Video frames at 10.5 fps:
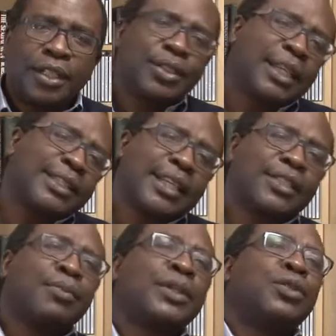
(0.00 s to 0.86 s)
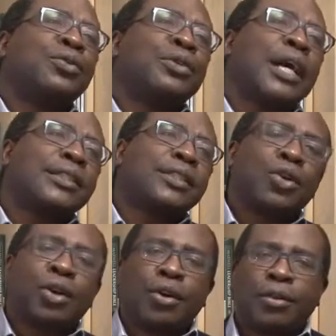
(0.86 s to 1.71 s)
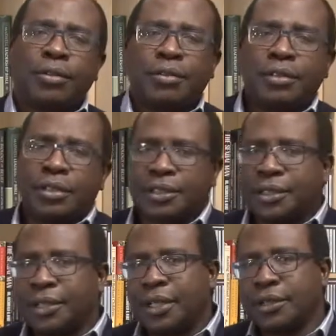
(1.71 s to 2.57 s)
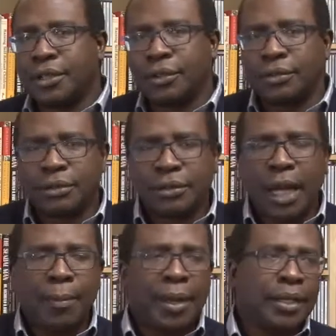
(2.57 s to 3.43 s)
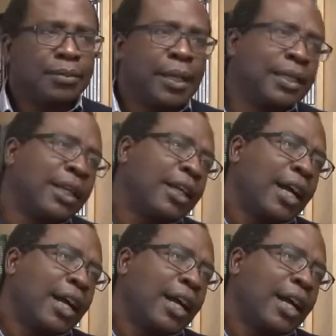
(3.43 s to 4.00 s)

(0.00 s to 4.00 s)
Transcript: So let's take somebody who has no goal, doesn't learn time management,